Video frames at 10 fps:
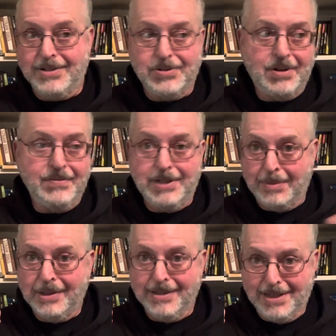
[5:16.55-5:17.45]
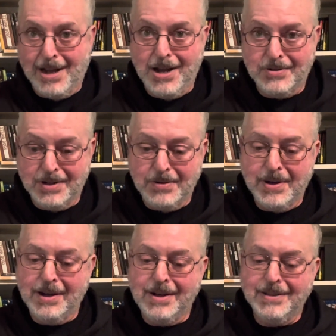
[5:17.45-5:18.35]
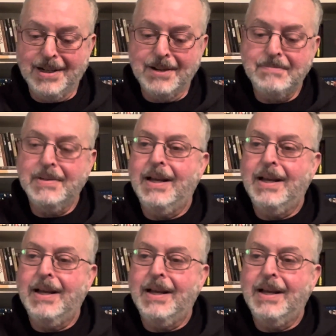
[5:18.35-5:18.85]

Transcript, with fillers: sort of double entendre going on there.